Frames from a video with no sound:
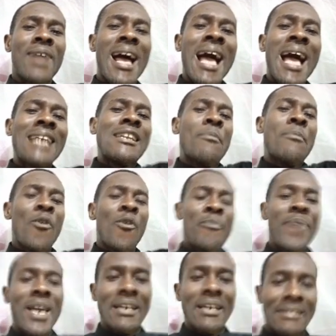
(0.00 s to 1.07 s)
And
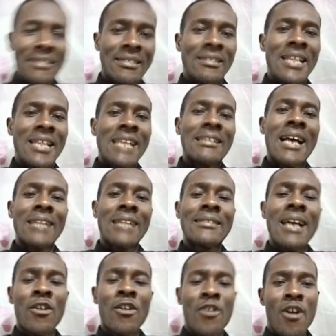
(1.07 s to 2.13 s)
there are two
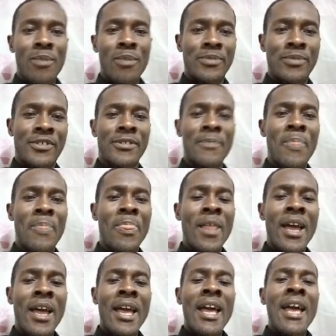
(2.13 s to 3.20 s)
types of life cycles
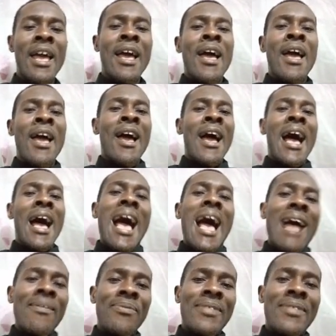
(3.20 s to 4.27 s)
among the insects. You
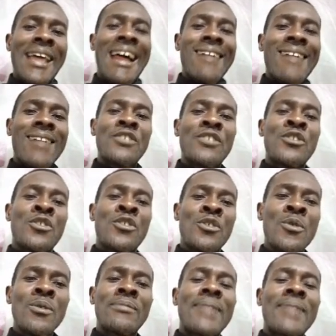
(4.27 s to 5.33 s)
have what is known as
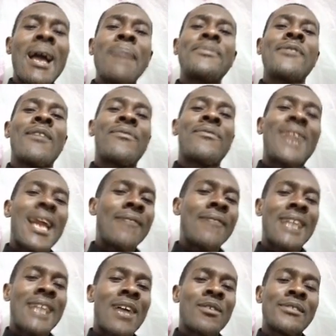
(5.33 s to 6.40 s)
complete
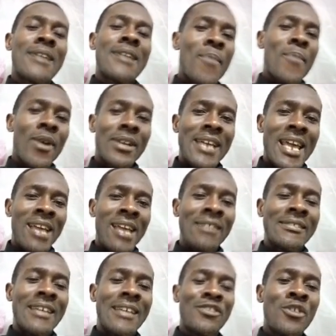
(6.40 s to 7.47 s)
metamorphosis and
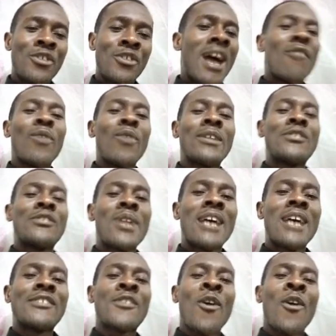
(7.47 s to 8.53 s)
incomplete
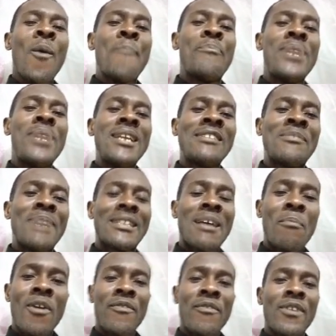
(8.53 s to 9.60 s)
metamorphosis.
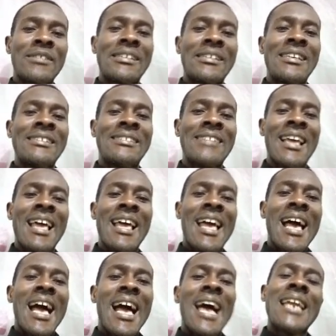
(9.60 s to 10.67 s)
For the
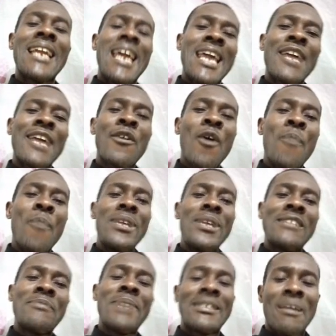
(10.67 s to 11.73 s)
grasshopper
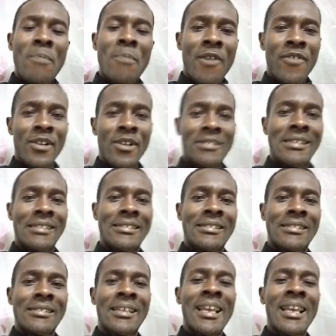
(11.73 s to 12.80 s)
operates
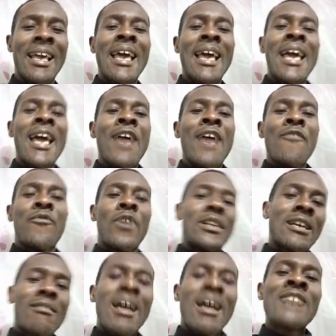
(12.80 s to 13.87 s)
incomplete
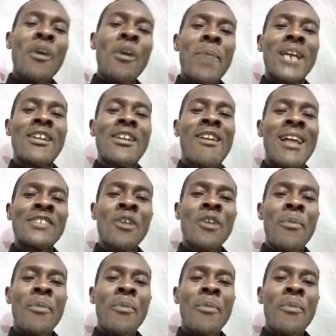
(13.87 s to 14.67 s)
metamorphosis,